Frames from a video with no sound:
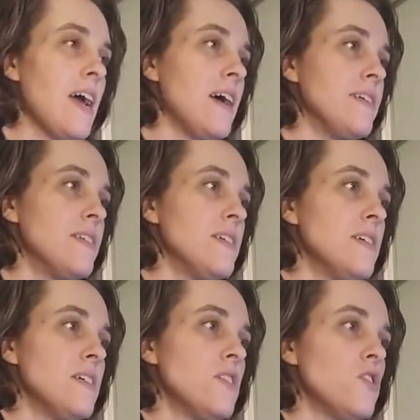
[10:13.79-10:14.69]
and
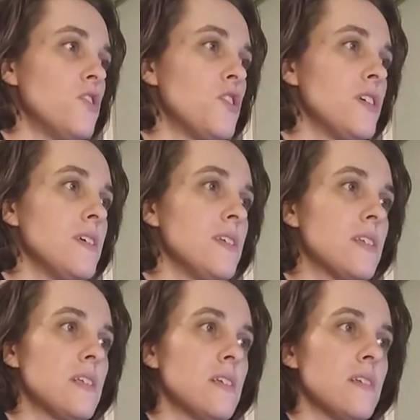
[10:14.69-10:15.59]

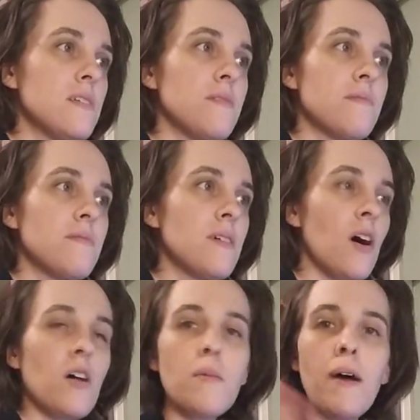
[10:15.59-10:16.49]
she's
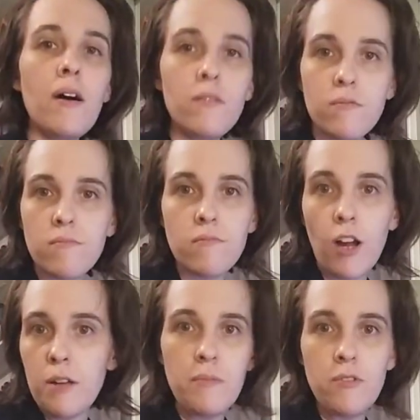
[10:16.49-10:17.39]
all about
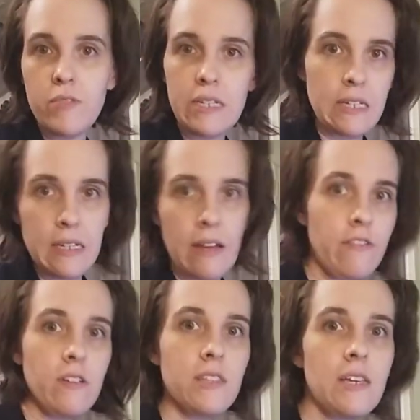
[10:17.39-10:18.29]
rock music and
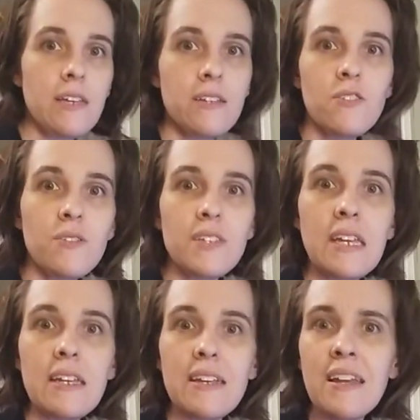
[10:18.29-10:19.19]
everything. So it's
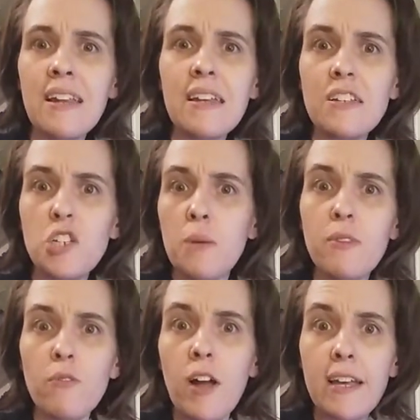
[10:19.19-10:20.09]
like kind of like Gem
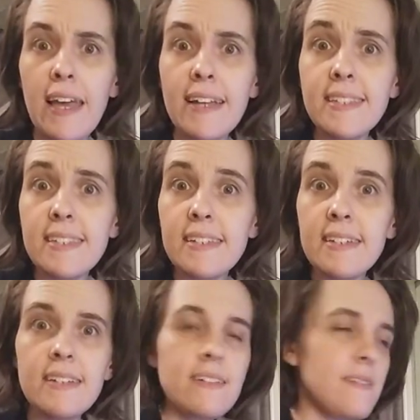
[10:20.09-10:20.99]
and the Rockettes,
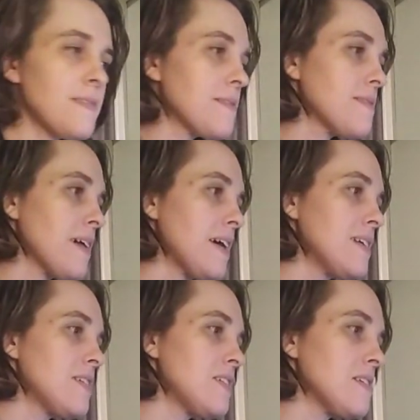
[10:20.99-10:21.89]

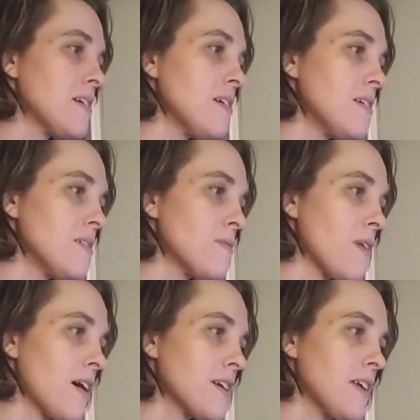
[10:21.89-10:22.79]
right? She's all
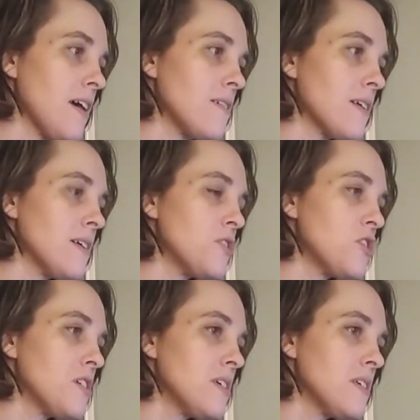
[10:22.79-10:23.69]
rocked out, and
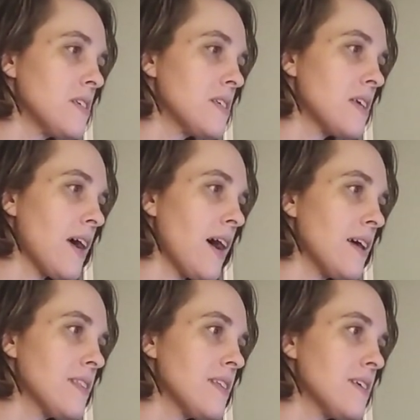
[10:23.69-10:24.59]
she's
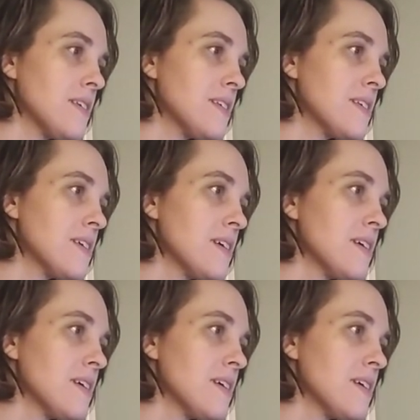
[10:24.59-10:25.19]
at this